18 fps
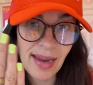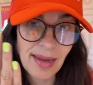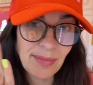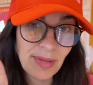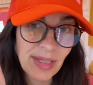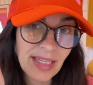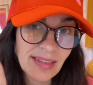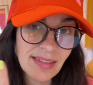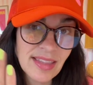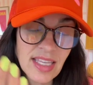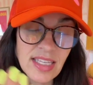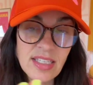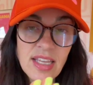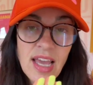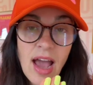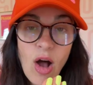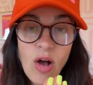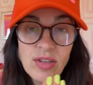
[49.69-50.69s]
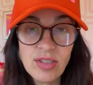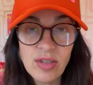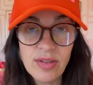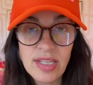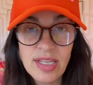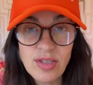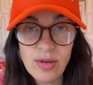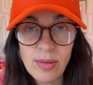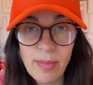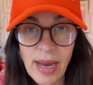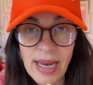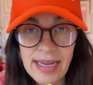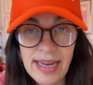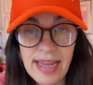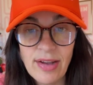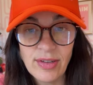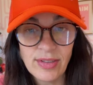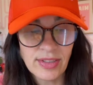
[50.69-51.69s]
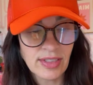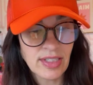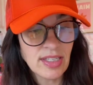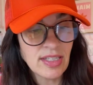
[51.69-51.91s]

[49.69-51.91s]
I mean, these are my nails.